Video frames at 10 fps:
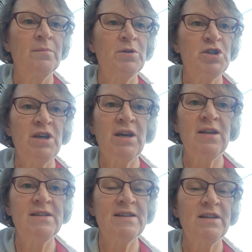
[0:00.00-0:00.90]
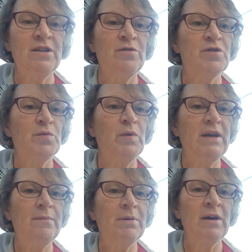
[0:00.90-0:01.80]
but she continued to
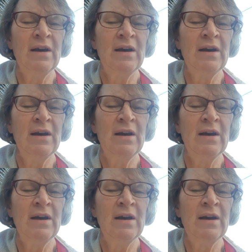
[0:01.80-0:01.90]
weep.